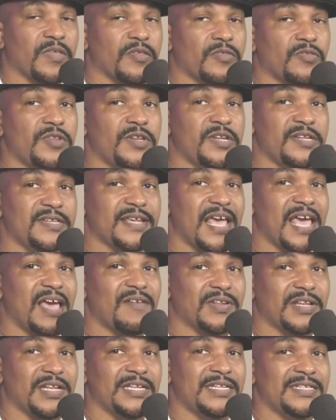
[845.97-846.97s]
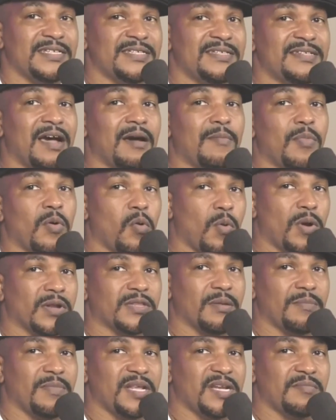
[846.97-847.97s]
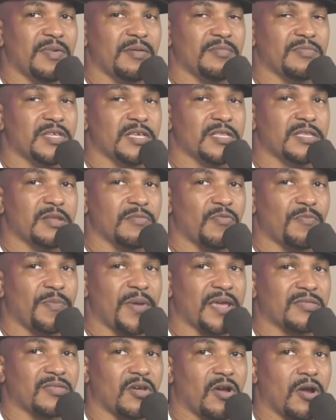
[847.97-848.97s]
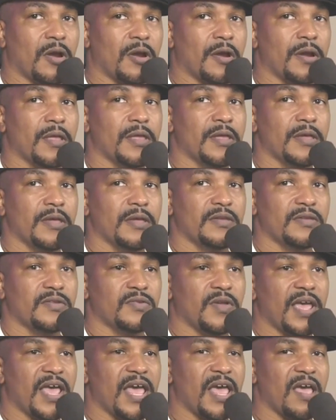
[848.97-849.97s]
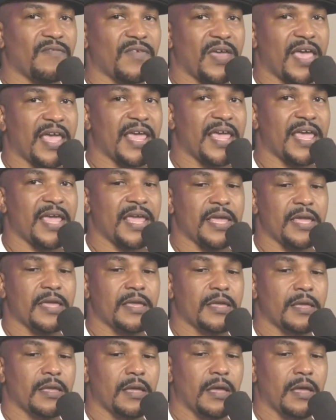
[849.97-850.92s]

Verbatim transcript: You need to have at least double what the minimum system specs are to have a,